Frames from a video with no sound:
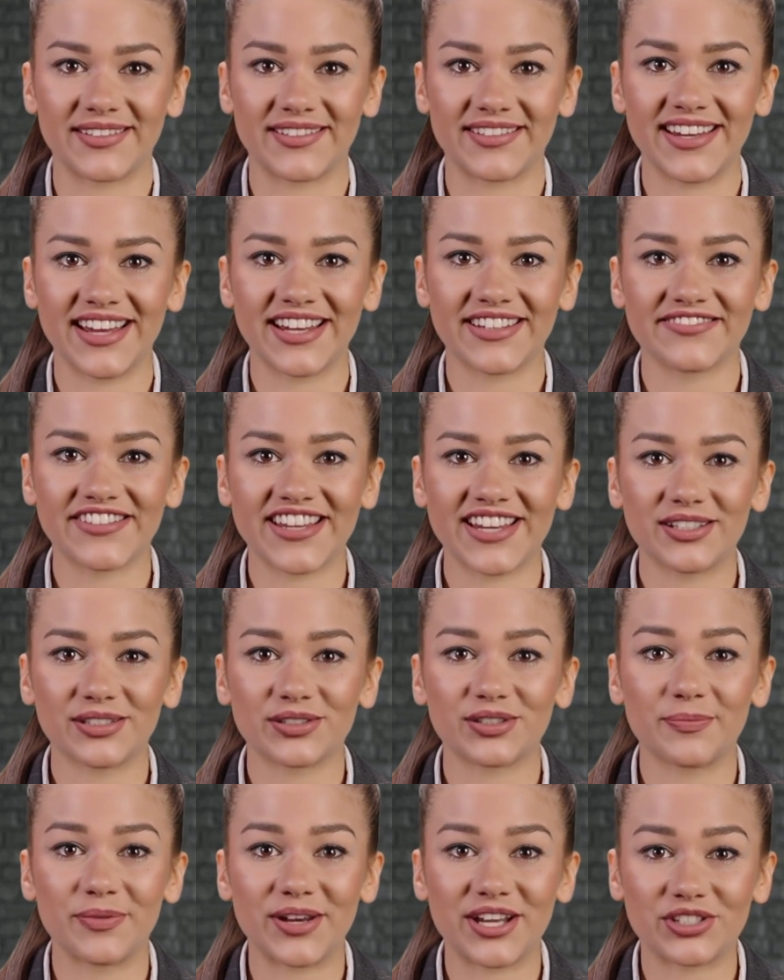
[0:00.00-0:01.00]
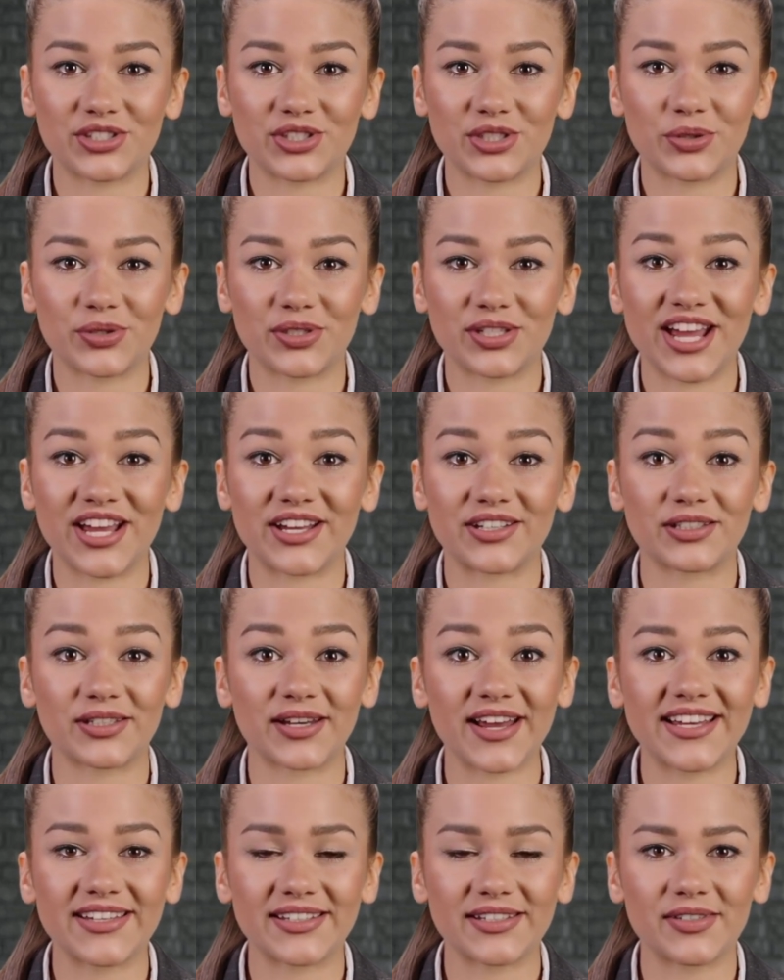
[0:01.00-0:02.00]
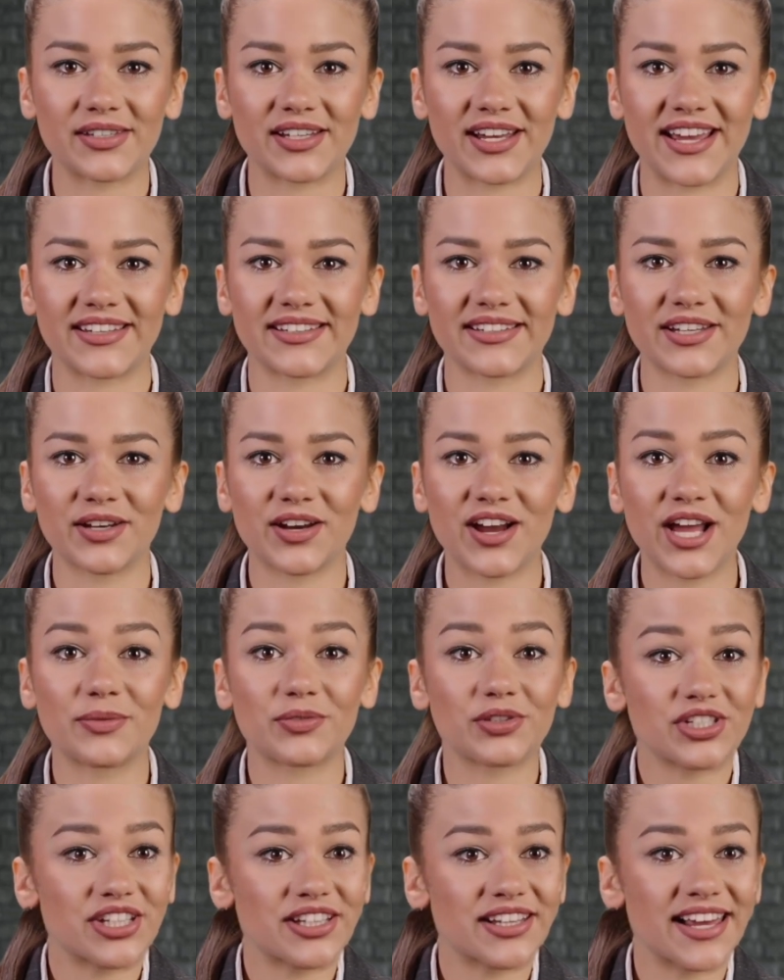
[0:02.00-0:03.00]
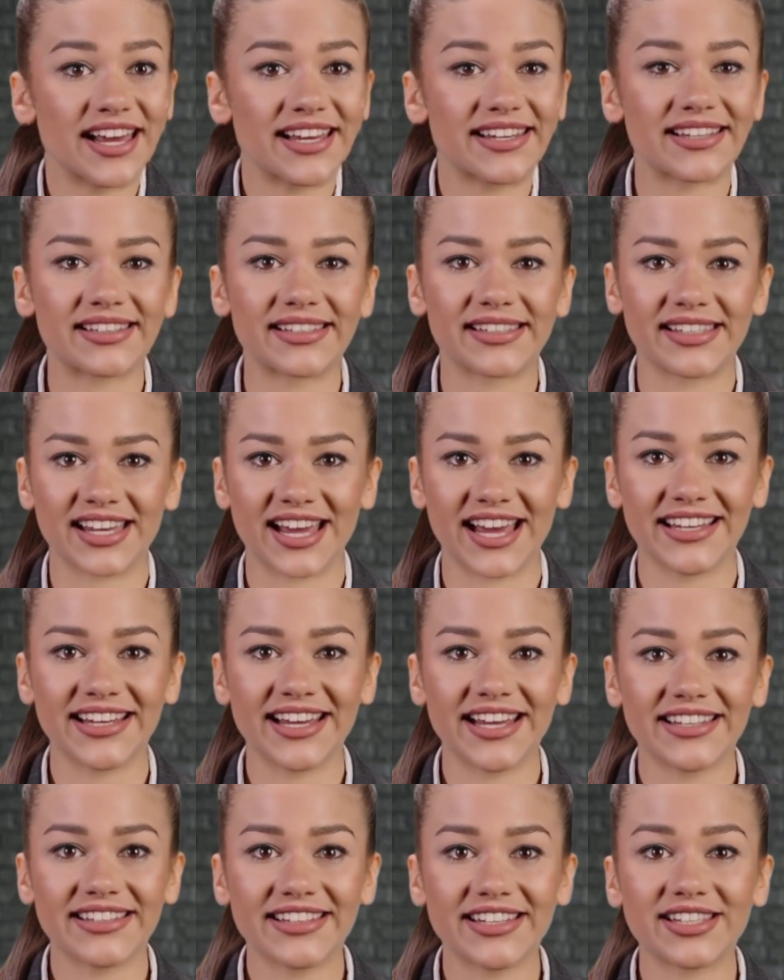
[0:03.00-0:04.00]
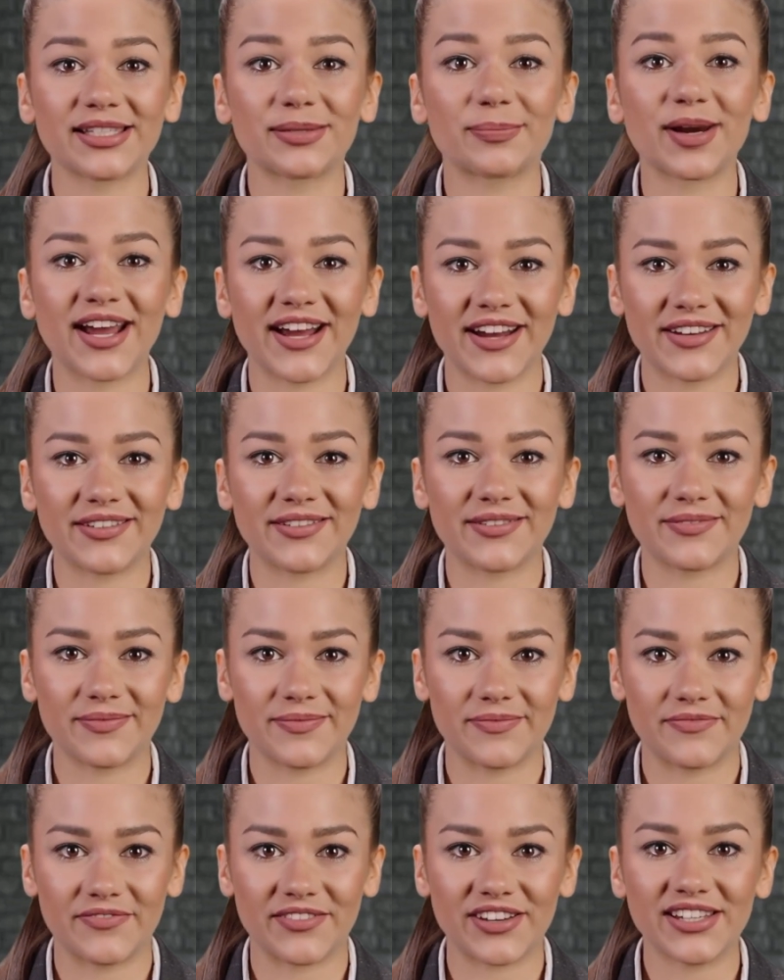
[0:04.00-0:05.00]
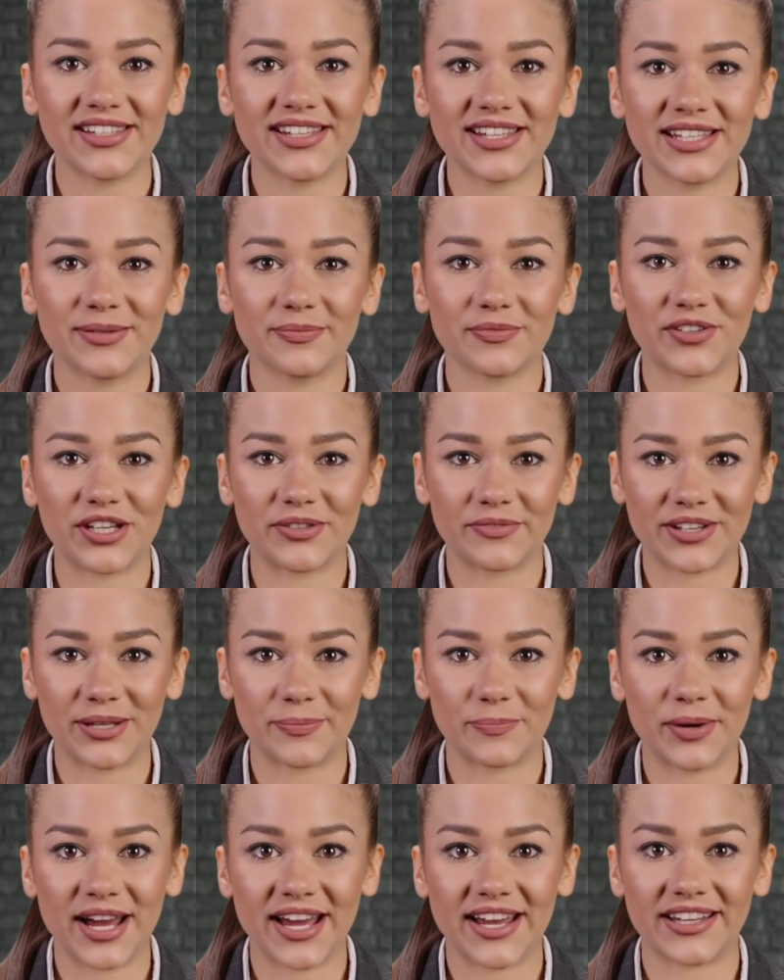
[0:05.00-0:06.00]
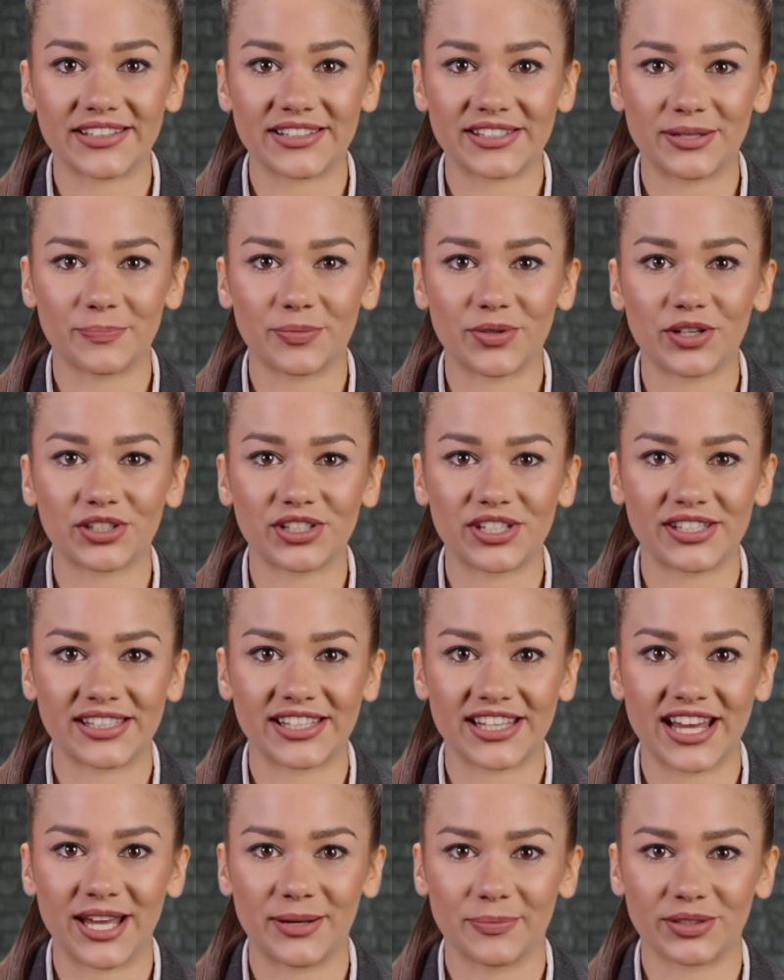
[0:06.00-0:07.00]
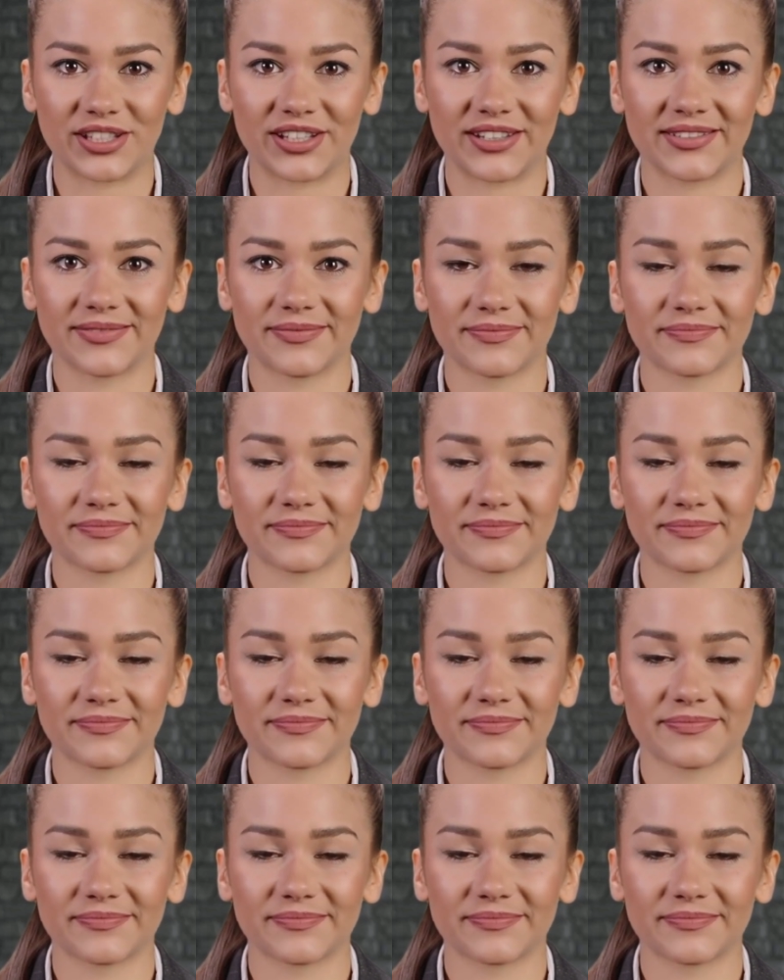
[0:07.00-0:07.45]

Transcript: the investor may choose not to exercise their option and instead let it expire, losing the premium paid to purchase the option.